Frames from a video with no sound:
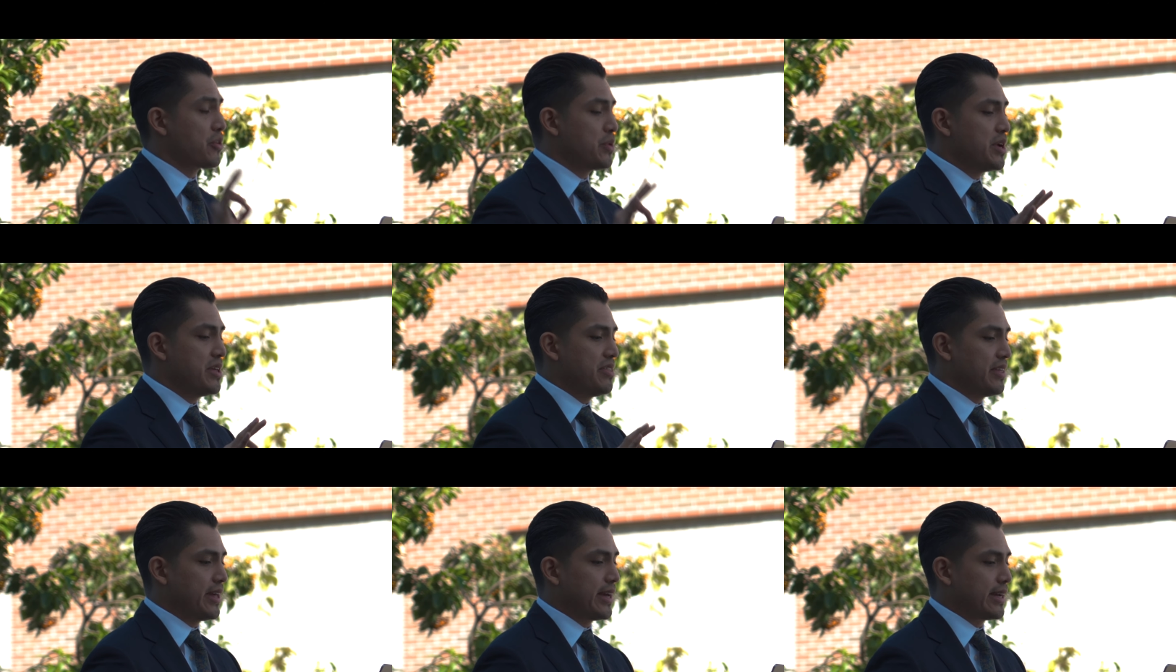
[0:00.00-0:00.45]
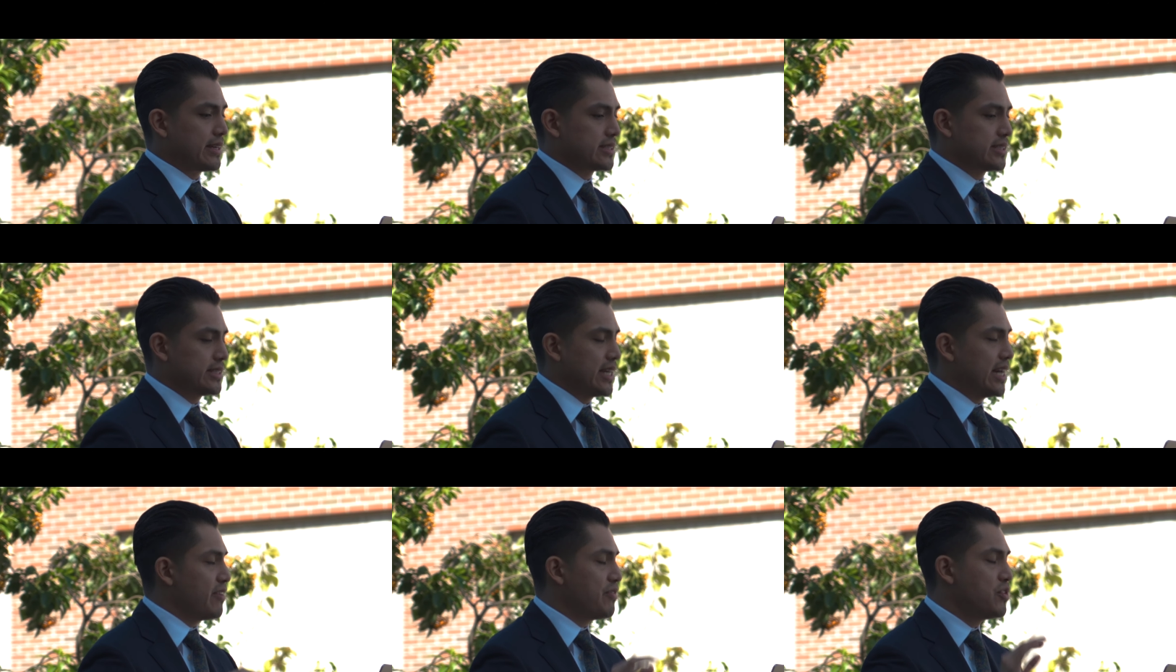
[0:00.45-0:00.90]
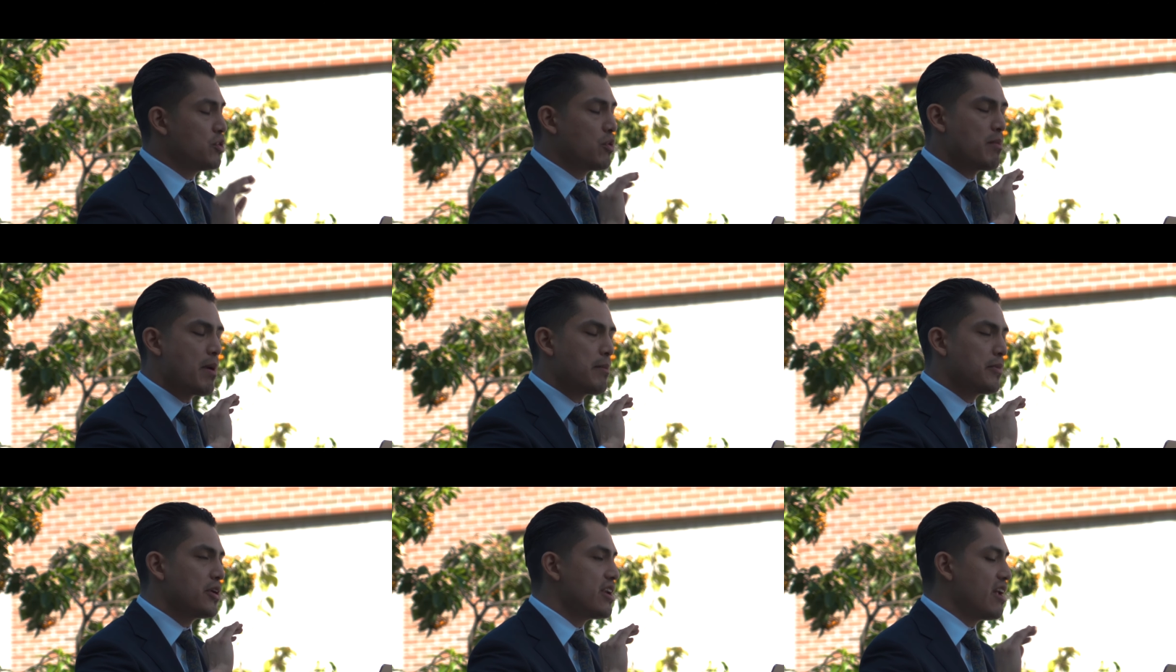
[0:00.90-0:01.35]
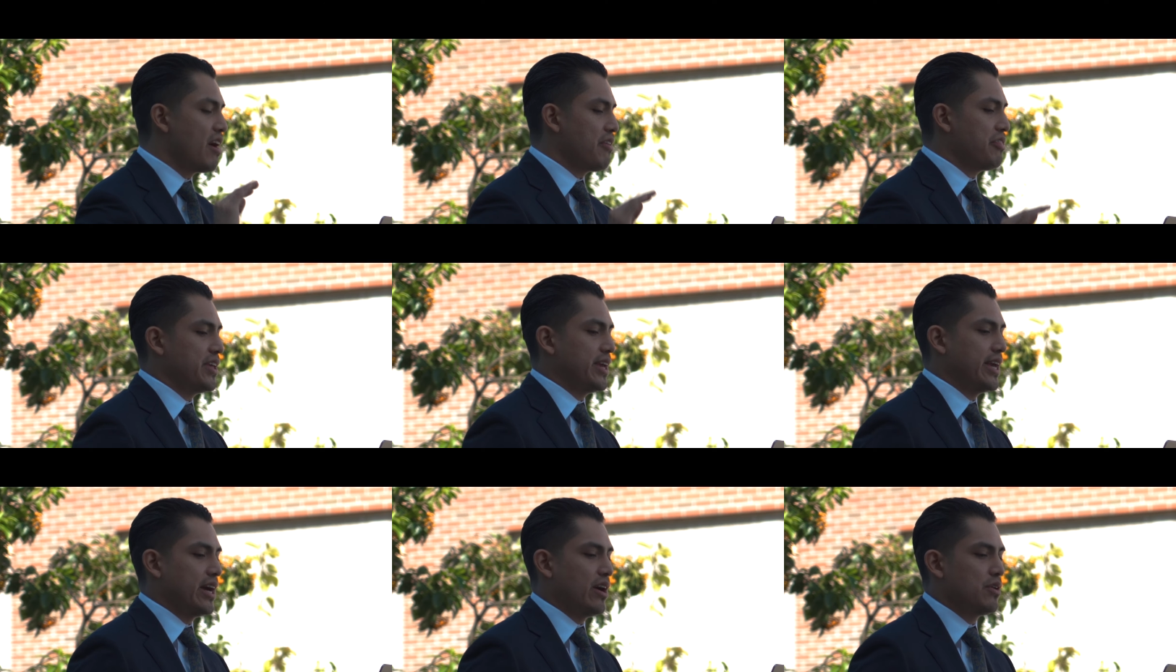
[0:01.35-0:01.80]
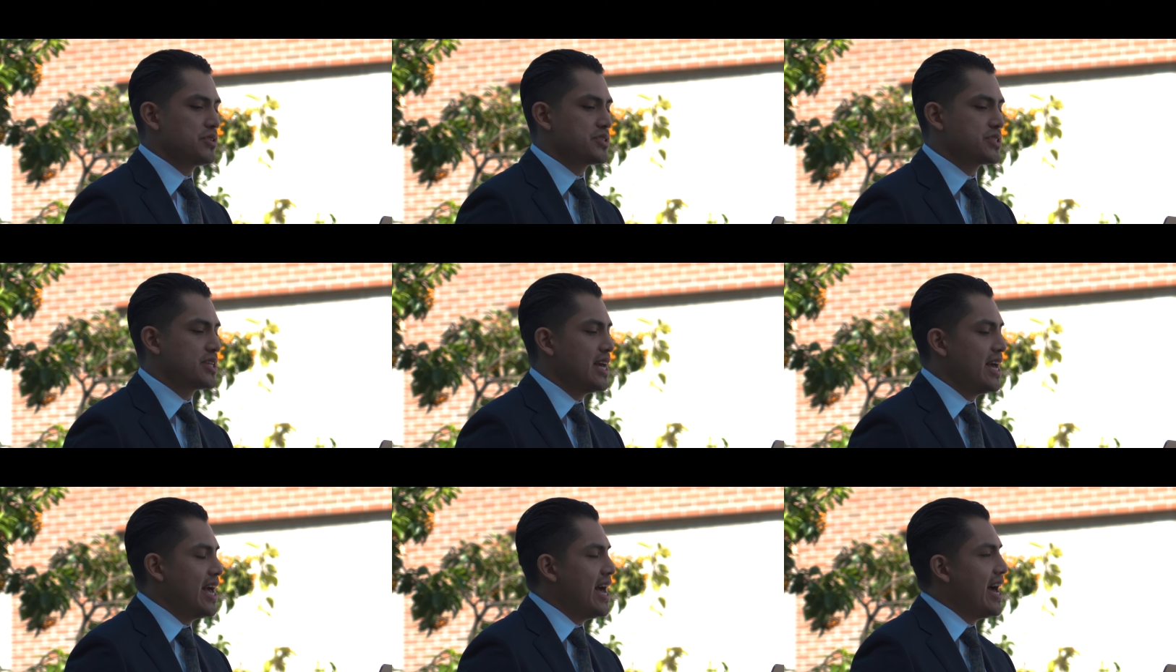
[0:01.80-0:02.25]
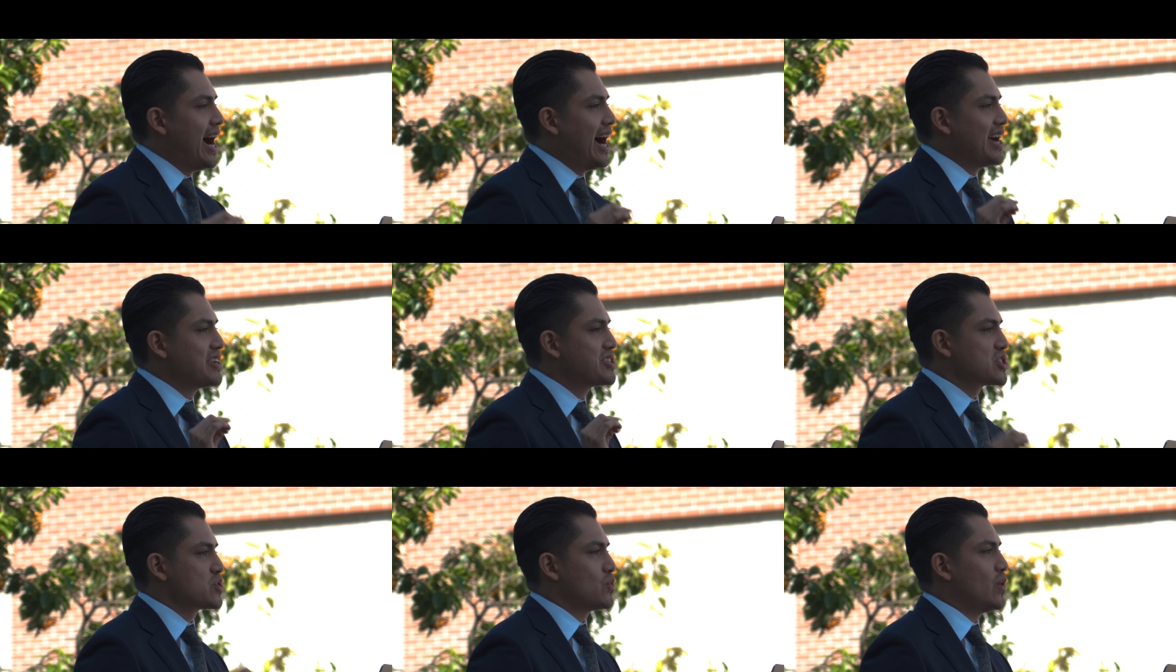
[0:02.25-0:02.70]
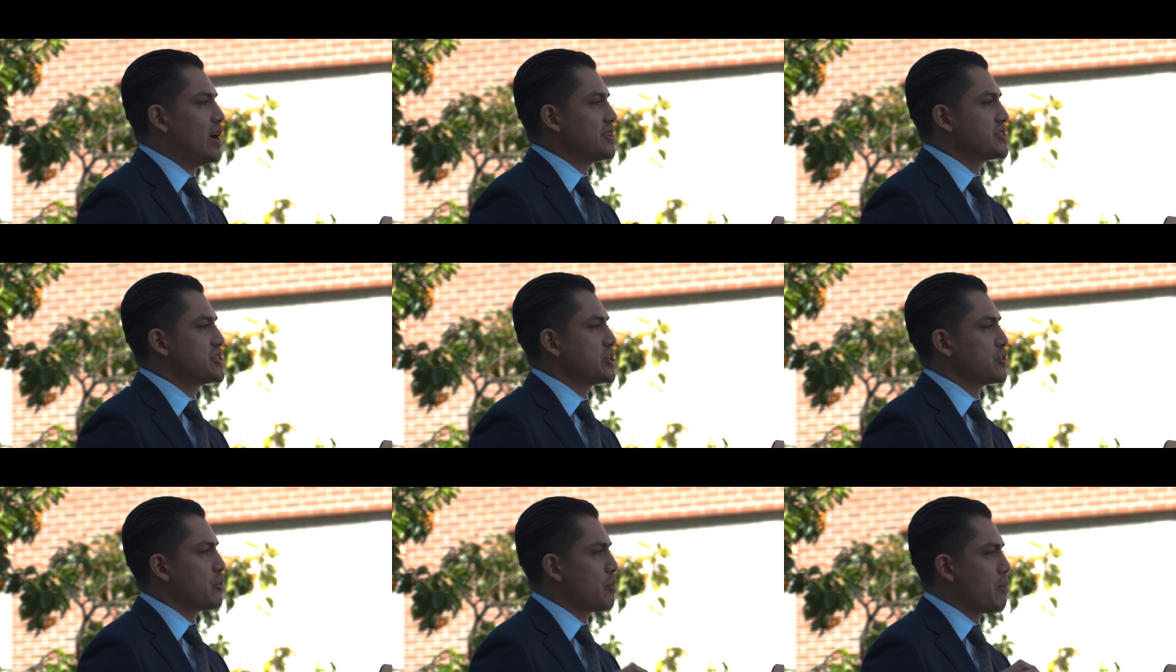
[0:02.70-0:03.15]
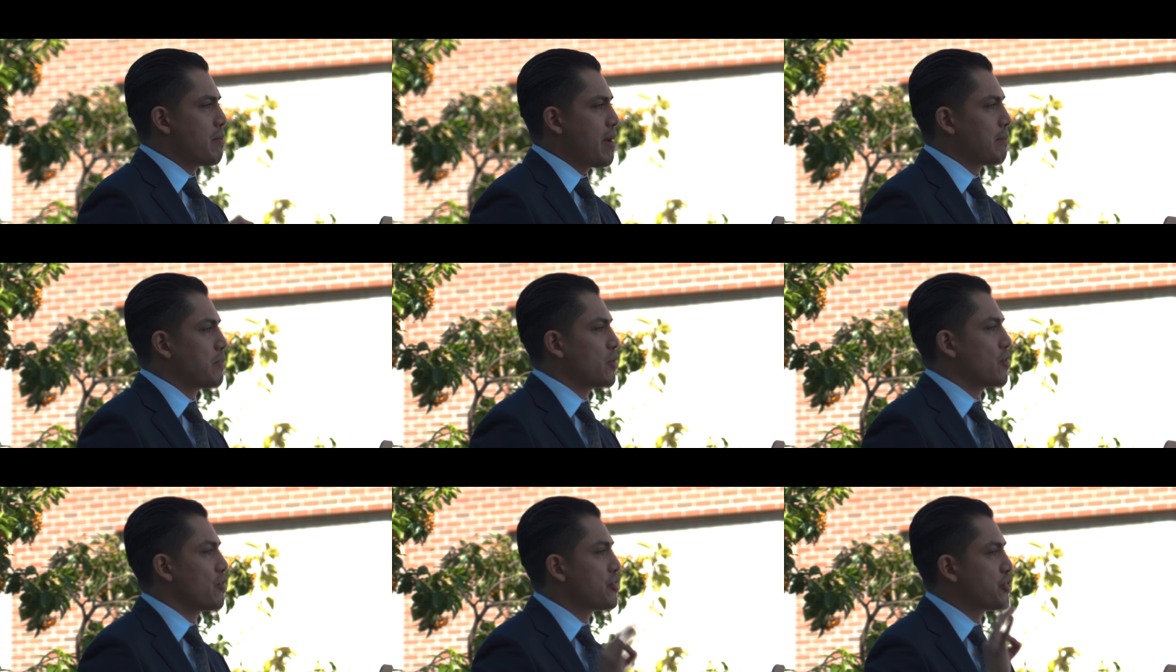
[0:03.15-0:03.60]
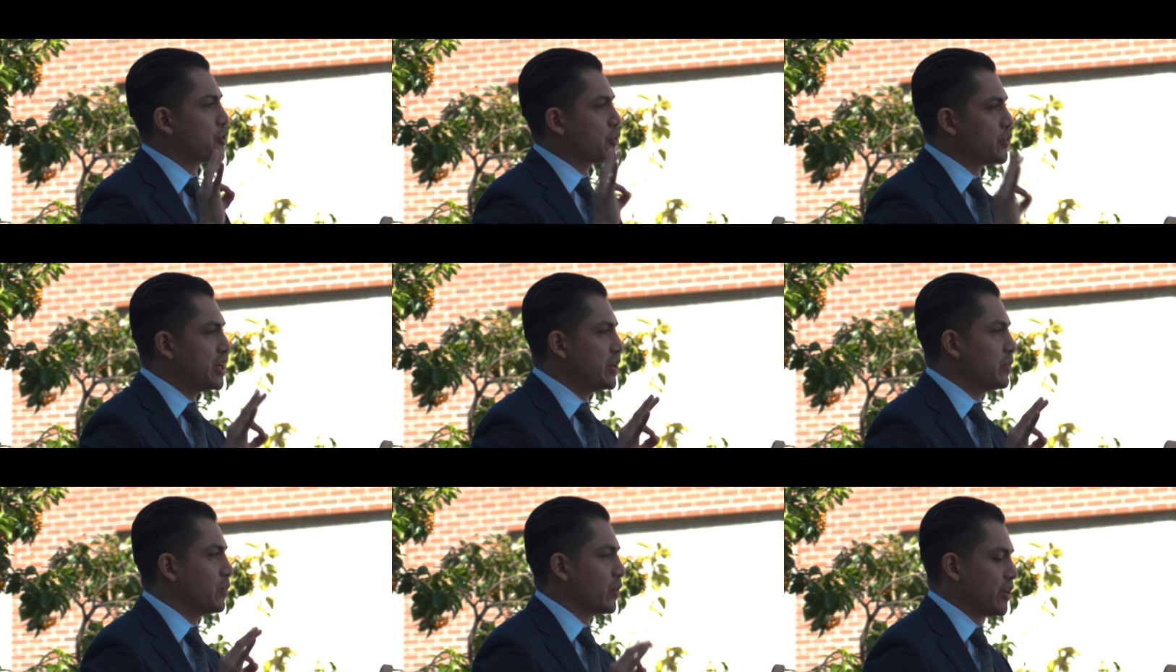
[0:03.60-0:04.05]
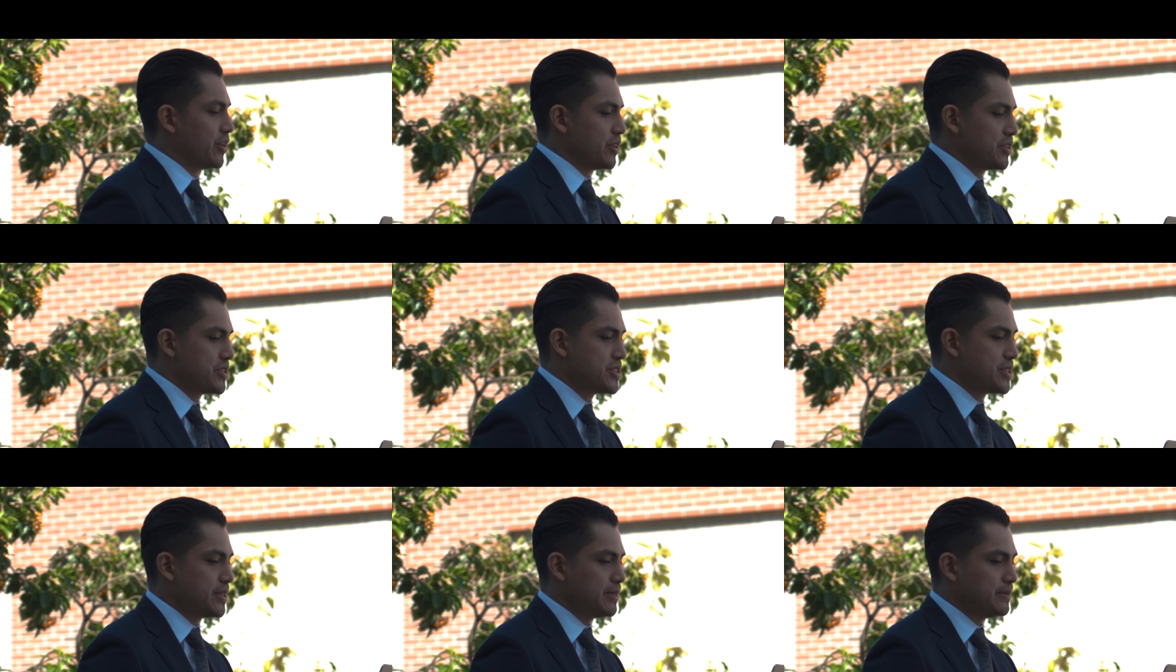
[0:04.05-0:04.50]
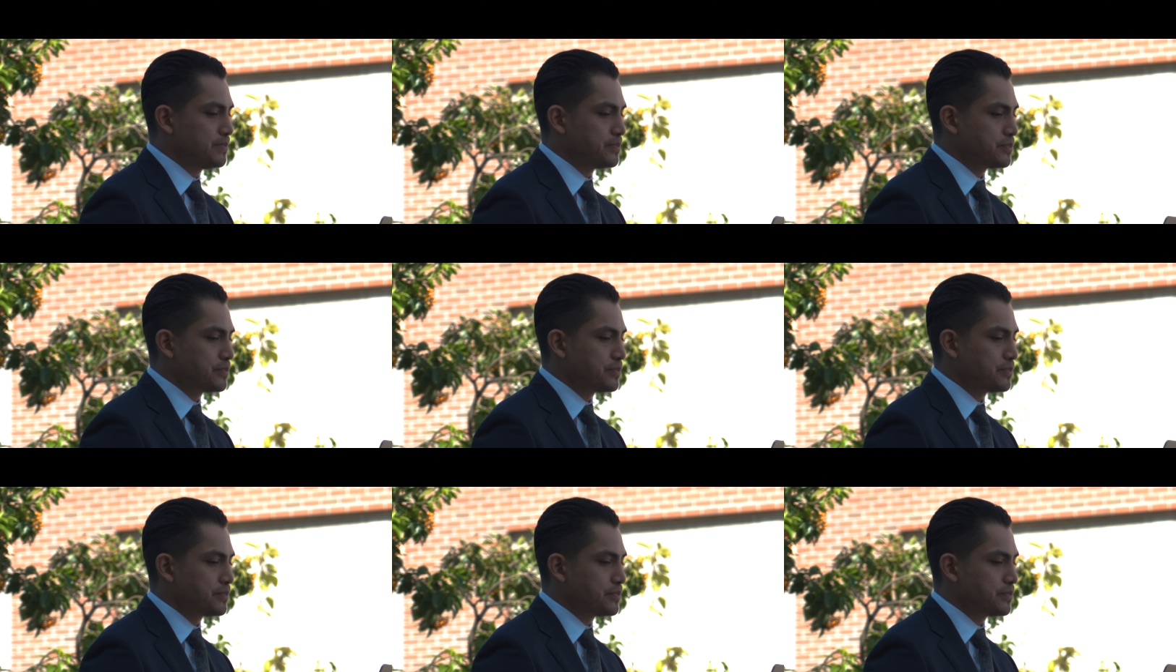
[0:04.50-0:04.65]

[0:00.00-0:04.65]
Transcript: 3 things. And if you remember nothing else, I just want you to remember 3 words: